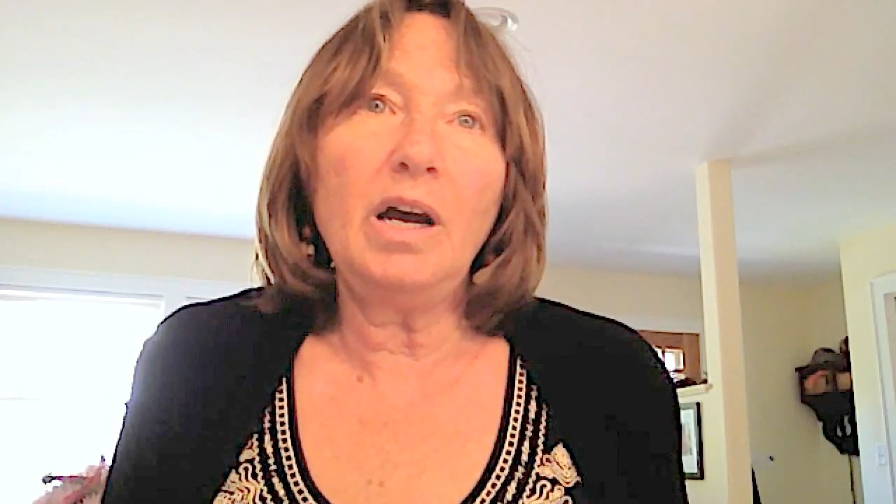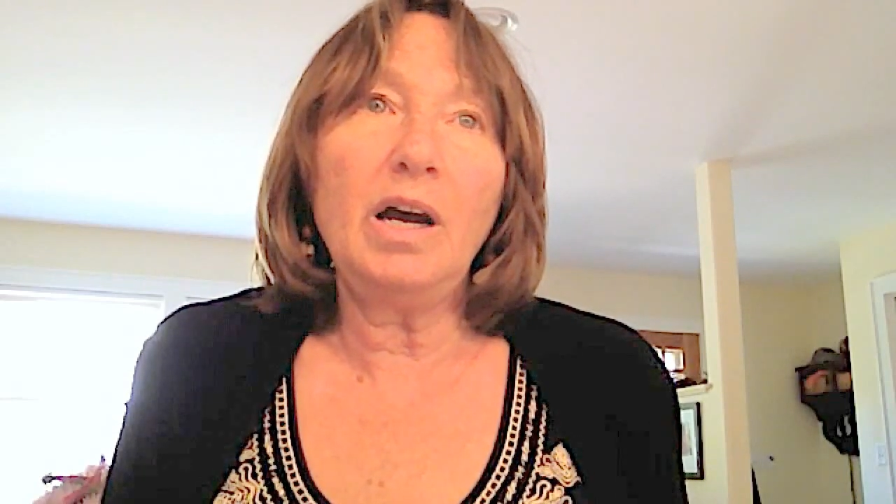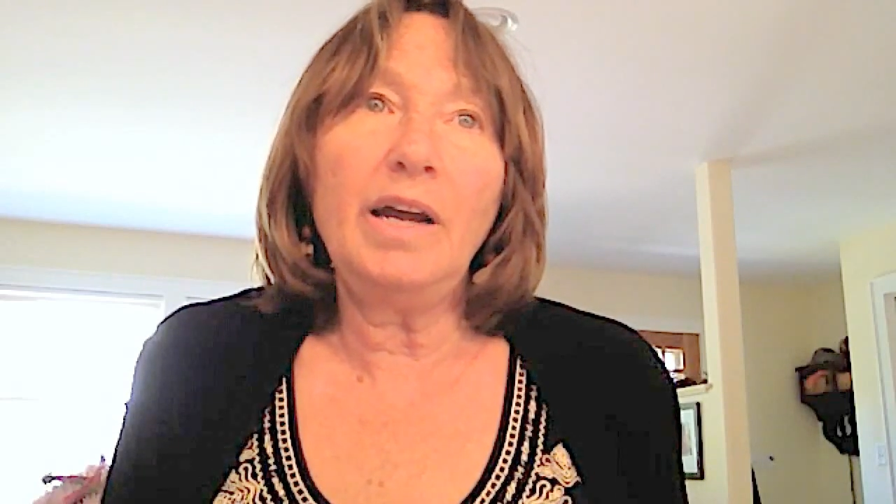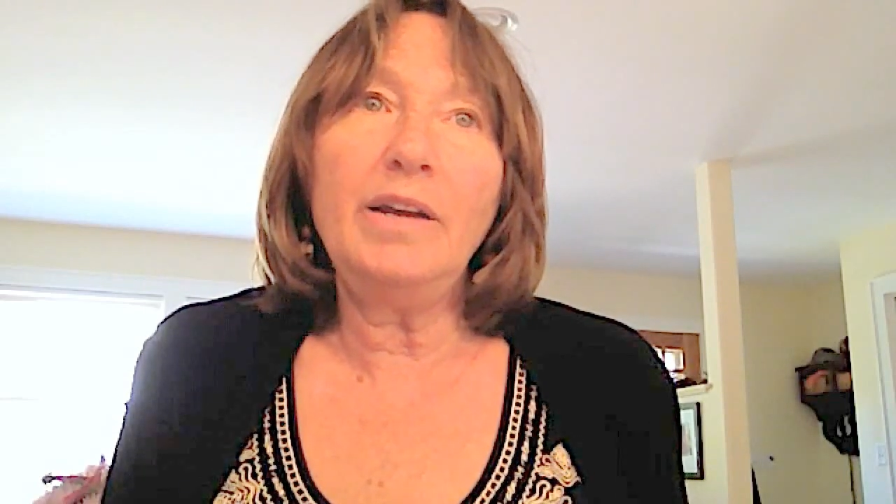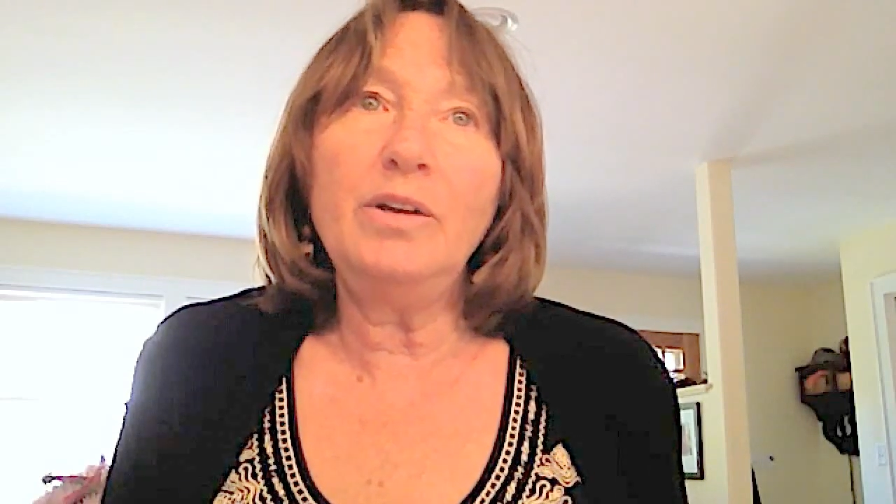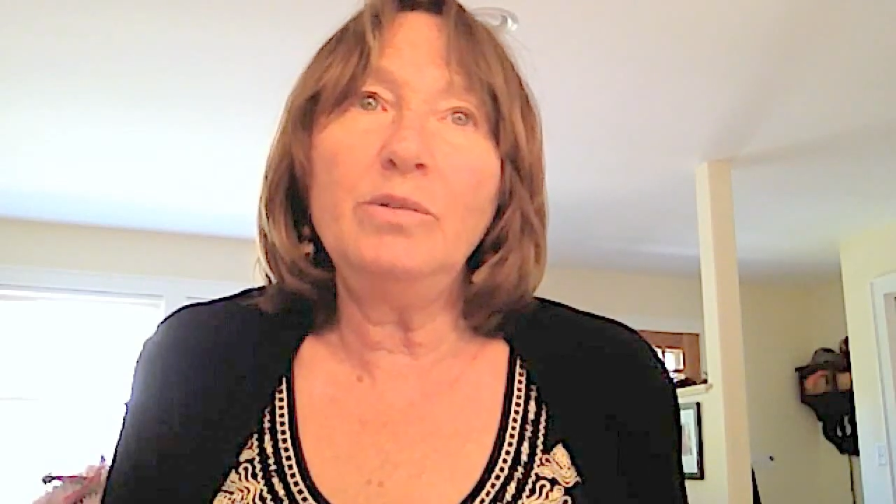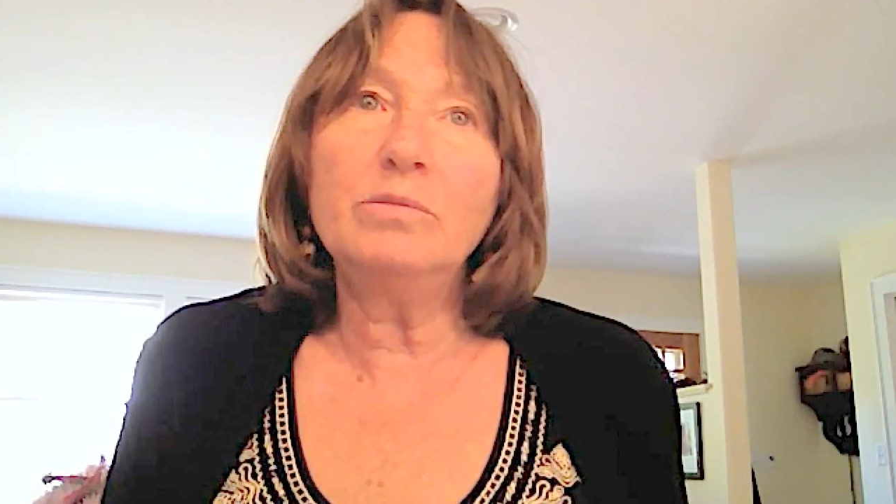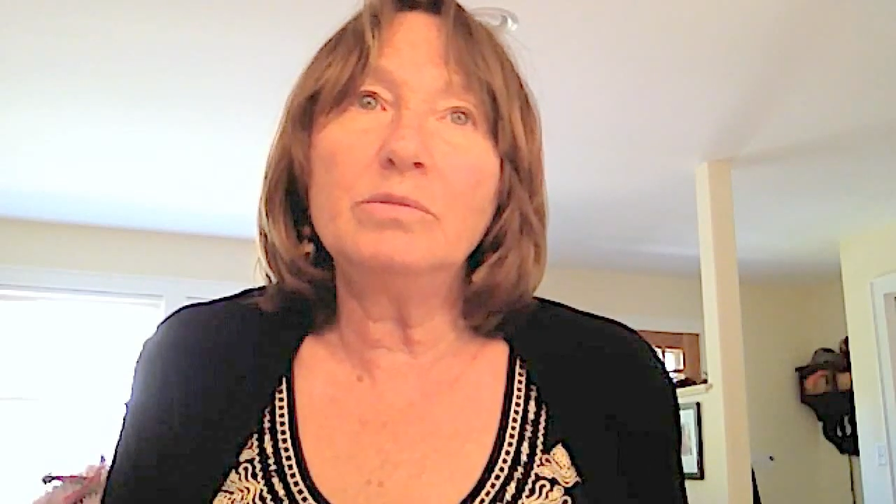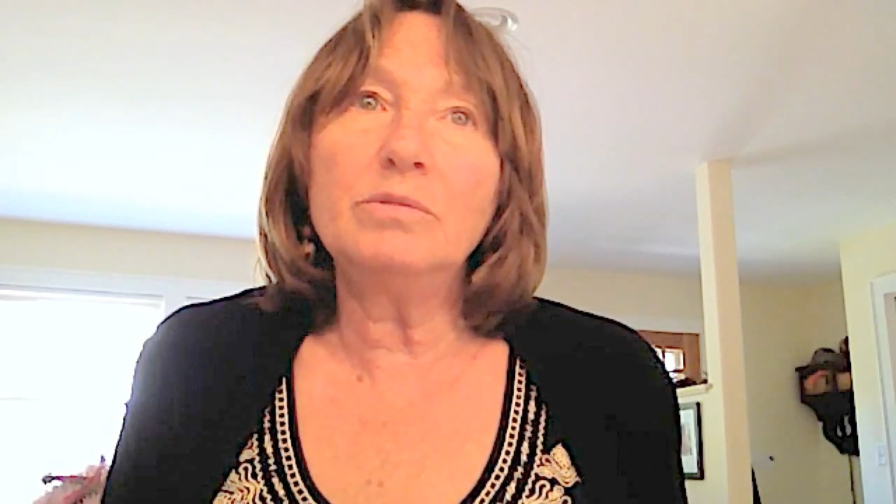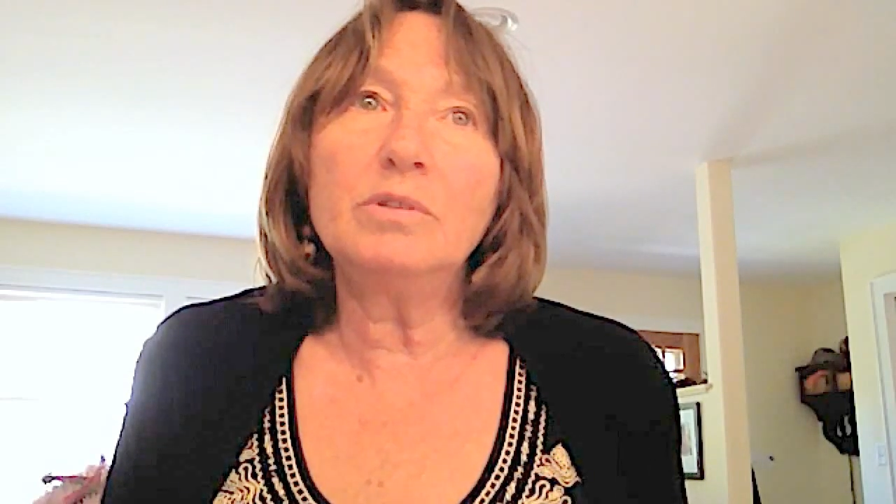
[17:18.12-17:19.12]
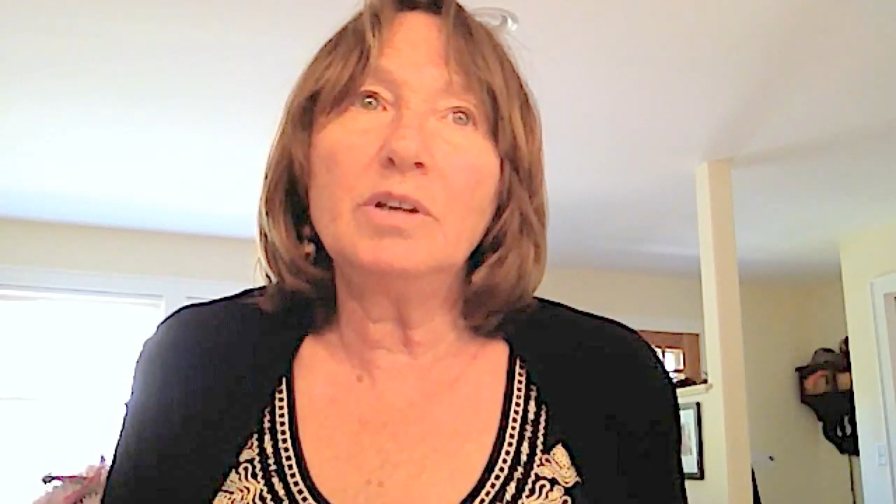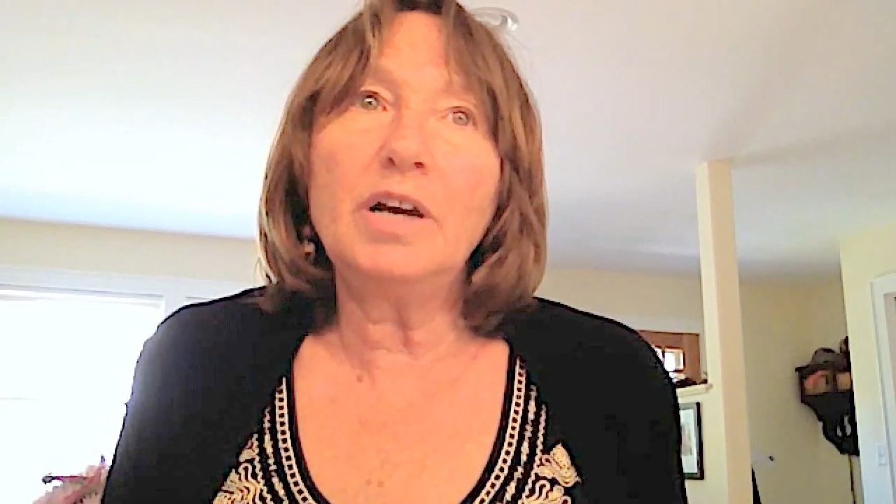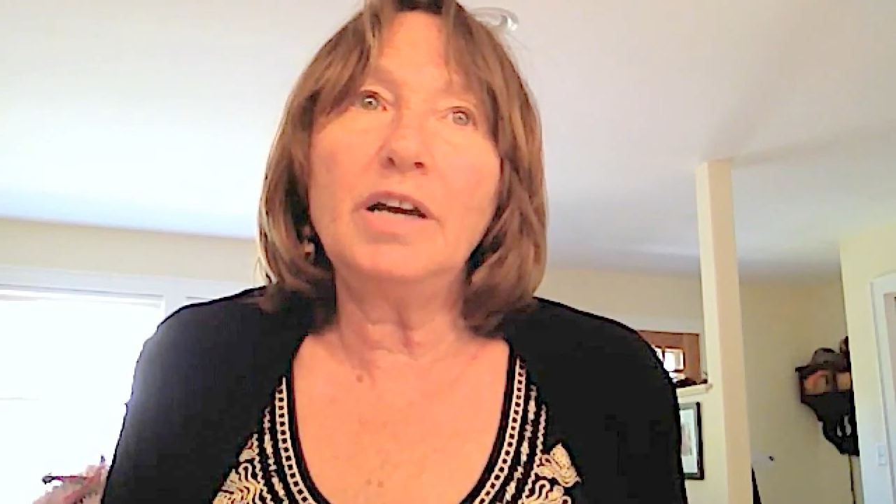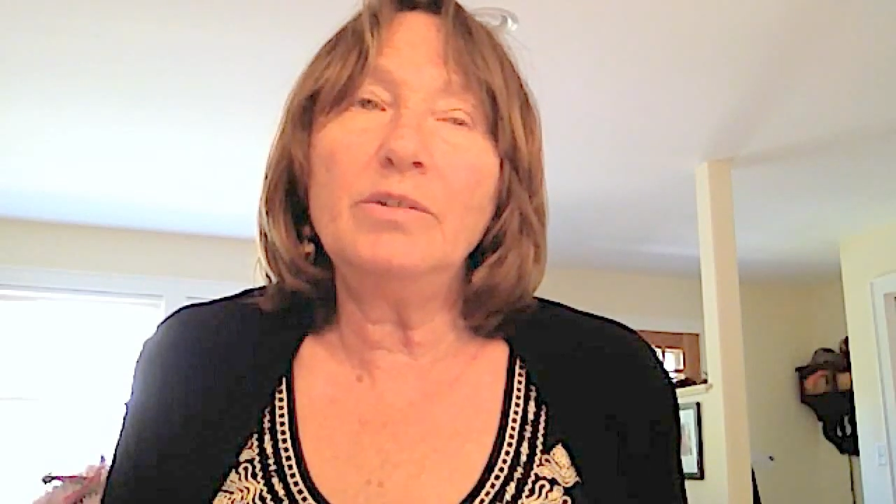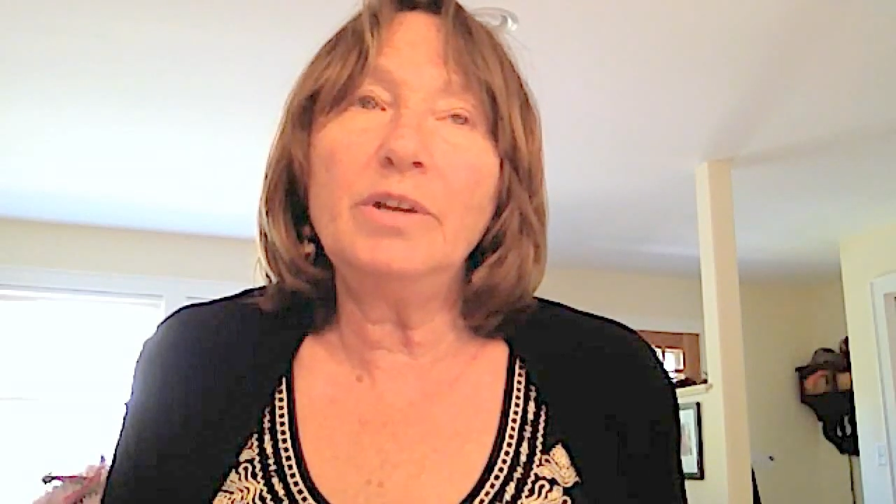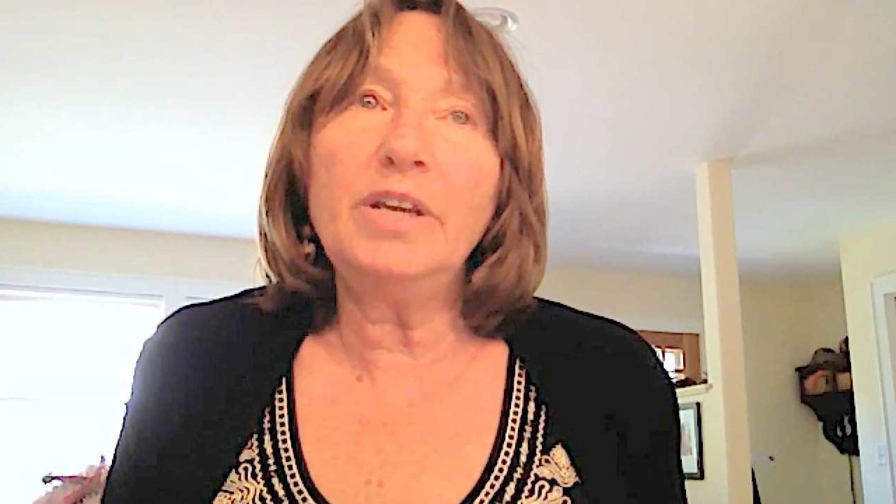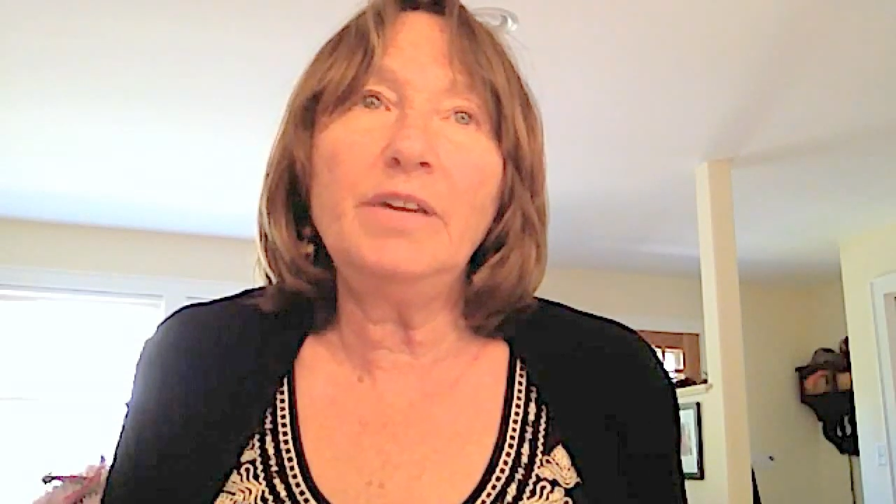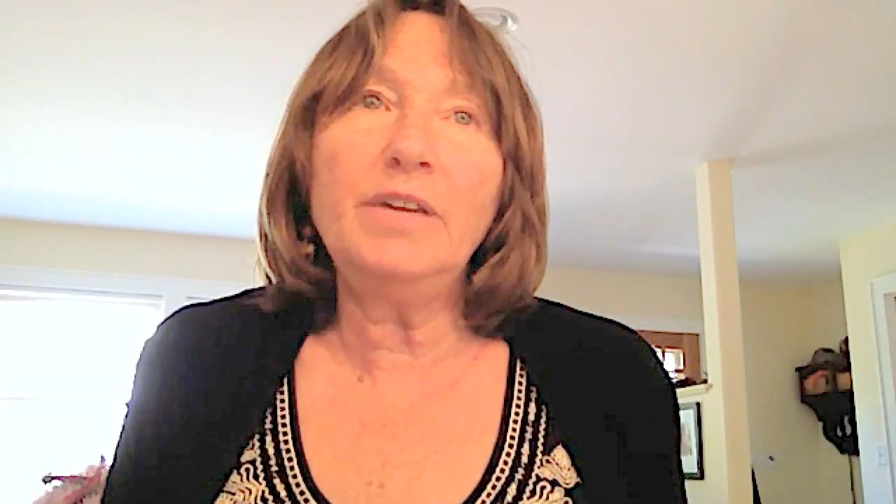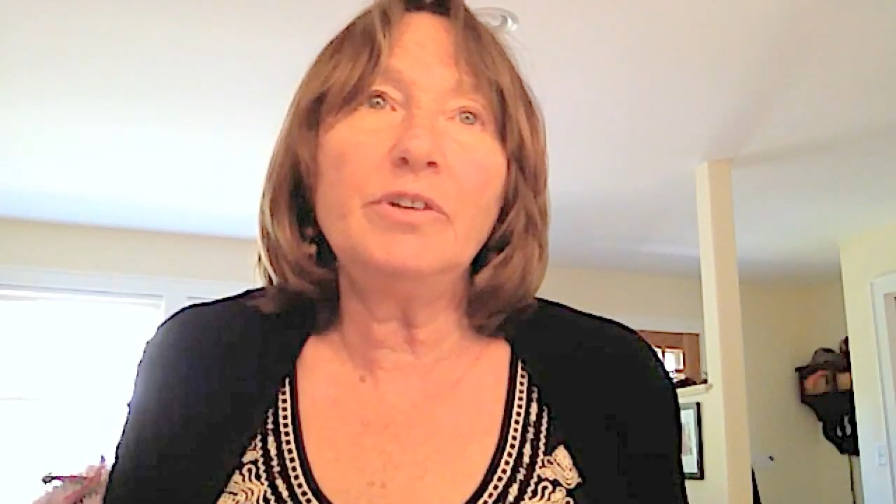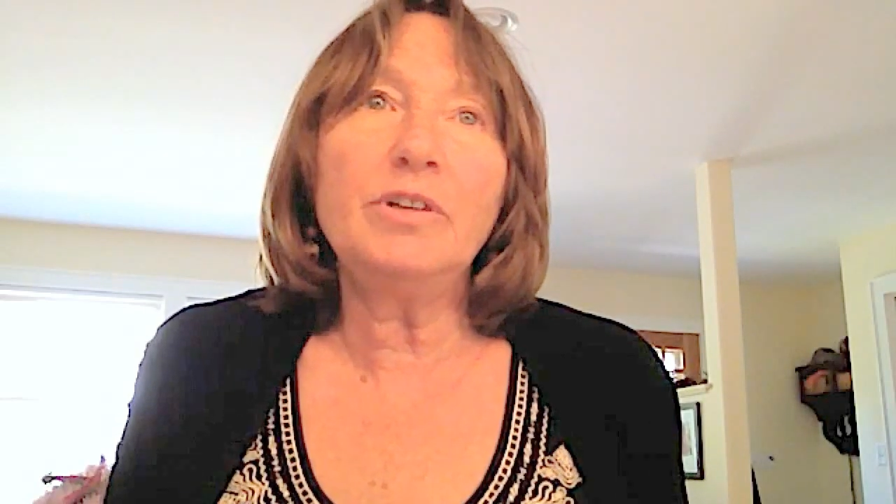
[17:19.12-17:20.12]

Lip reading: I don't have